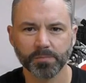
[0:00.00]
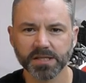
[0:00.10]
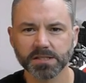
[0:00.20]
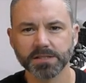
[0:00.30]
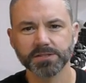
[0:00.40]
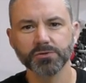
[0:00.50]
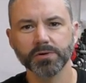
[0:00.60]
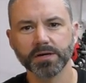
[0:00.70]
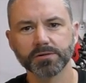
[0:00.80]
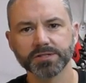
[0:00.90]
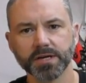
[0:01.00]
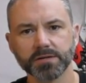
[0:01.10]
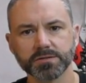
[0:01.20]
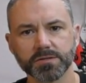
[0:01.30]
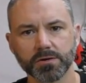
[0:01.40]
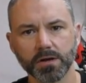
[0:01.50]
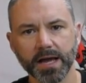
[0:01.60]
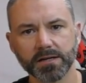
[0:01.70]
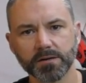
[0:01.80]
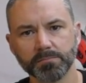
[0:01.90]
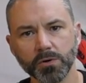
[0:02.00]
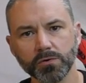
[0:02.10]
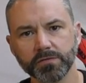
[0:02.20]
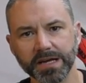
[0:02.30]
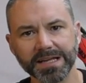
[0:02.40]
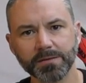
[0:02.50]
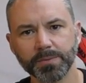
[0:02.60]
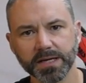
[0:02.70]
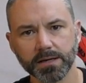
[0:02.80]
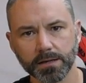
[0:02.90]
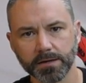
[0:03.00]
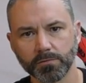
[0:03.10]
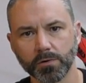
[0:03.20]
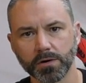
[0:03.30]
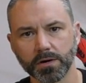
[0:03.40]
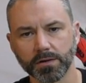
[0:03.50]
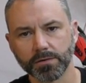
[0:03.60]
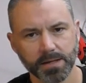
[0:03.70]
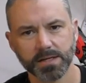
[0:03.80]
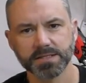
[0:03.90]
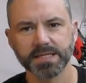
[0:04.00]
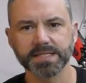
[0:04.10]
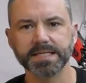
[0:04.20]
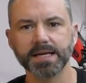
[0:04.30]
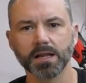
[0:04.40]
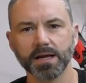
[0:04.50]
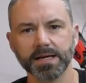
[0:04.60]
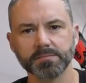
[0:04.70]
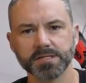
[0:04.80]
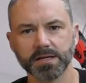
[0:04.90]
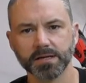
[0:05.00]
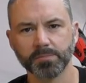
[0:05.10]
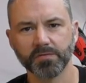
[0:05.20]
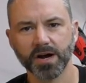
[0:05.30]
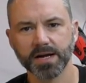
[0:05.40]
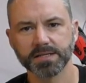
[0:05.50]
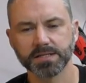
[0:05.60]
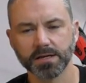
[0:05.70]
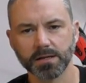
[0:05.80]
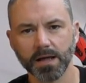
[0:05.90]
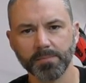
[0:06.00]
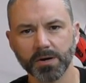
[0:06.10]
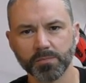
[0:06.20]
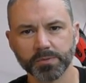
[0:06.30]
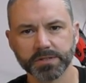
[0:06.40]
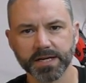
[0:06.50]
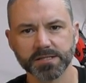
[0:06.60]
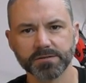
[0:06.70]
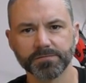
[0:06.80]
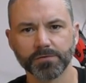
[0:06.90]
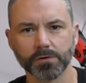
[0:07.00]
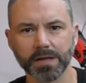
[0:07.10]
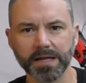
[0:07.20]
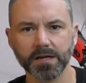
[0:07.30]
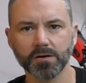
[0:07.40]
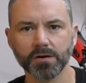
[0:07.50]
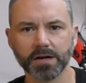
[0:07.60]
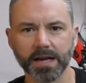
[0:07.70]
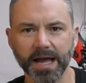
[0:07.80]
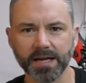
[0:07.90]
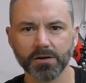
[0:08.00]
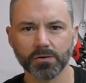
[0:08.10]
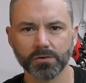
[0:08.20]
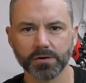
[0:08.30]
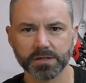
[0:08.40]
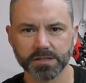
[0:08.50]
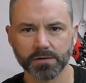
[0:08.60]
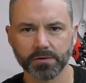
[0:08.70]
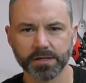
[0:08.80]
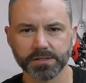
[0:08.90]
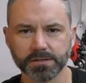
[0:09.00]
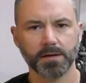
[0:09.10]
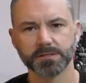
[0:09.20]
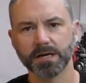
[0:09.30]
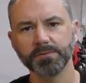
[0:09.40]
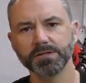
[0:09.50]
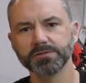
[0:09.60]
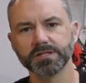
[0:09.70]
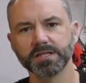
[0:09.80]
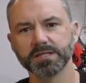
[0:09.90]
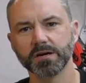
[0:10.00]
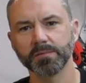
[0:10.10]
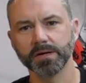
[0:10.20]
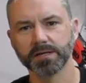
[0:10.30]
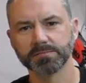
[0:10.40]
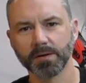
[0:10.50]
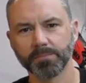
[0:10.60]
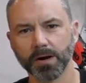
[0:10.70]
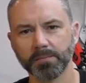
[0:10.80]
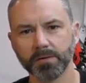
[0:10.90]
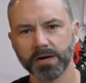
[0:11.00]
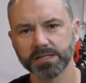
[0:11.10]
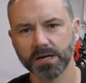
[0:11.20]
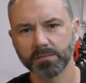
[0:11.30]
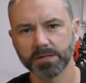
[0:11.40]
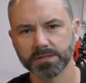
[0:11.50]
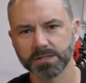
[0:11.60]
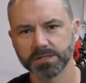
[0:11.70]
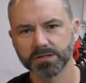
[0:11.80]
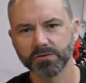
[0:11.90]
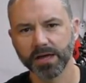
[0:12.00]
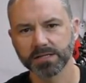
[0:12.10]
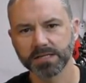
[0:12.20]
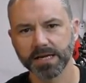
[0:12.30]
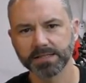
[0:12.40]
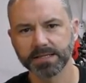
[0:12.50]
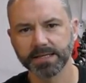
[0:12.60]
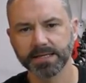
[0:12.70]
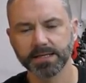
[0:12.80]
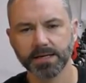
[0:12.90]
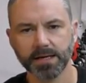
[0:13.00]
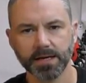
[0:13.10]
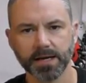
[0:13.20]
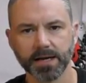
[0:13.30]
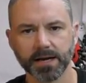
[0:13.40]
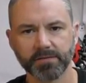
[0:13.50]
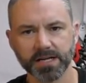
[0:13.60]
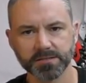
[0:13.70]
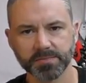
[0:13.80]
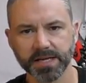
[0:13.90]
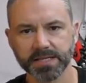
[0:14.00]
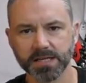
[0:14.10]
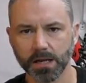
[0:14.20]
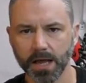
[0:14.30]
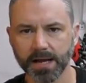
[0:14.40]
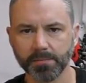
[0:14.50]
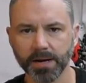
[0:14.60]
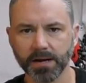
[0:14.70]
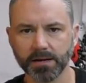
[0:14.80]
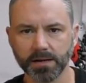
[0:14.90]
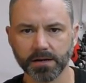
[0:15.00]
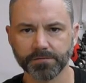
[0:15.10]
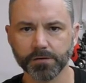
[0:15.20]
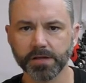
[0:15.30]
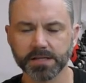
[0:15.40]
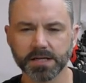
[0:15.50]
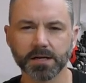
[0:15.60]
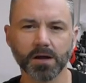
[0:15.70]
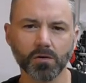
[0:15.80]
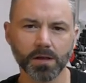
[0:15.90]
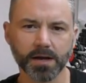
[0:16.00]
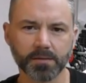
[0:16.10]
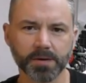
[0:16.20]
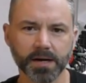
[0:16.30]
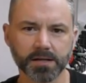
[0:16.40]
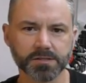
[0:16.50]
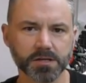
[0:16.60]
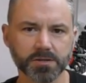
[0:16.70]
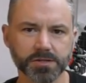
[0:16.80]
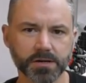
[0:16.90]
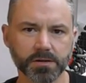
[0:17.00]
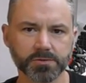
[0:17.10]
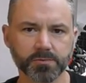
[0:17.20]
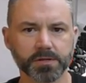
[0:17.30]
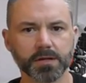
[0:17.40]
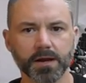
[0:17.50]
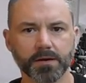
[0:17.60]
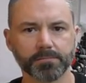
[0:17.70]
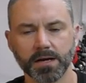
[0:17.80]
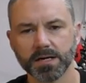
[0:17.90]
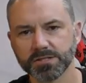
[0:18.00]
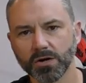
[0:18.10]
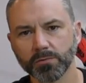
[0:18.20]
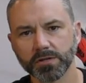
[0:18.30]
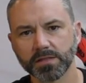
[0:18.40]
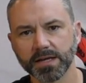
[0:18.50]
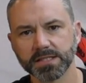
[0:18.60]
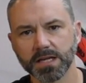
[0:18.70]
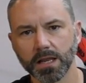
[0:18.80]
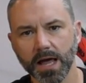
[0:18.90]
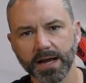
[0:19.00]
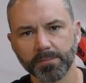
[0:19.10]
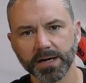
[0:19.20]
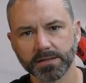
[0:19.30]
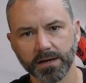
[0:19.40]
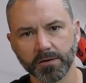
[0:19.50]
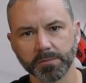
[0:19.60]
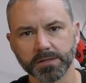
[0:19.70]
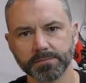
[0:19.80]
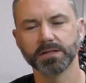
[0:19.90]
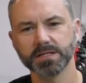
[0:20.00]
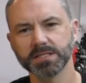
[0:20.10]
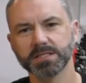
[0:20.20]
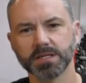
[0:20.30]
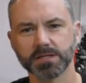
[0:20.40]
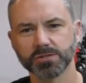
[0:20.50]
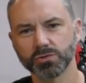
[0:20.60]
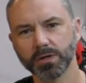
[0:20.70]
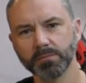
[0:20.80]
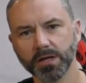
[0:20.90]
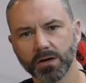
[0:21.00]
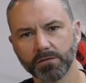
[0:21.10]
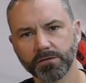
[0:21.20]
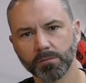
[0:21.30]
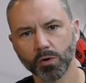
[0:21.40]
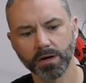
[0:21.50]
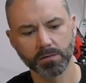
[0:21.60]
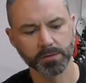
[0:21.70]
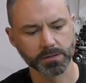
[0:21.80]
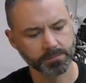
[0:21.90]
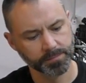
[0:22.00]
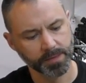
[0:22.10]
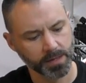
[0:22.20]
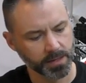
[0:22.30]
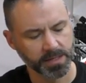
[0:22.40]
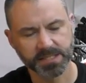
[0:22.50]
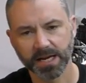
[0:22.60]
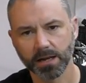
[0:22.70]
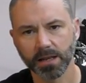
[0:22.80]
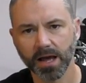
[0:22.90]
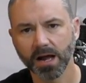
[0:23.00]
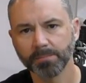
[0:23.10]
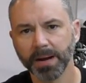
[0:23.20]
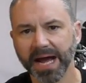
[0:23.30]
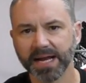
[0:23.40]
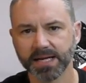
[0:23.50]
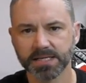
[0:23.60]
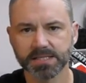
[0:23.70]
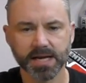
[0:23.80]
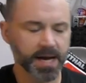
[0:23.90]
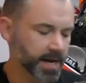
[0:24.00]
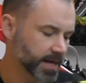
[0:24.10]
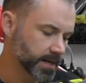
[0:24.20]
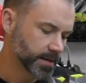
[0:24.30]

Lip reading: they're basically two inner shells that are allowed to move independently of one another. 6D claims that it provides a lot better protection for linear and angular acceleration. So I've been using this helmet as my primary race helmet since 2018, and I've got some things that I like about it and a few things that I don't like about it, so I'll share those with you now. I'll start with the things that I like about the helmet. This is an extremely comfortable helmet. It's got a lot of padding inside,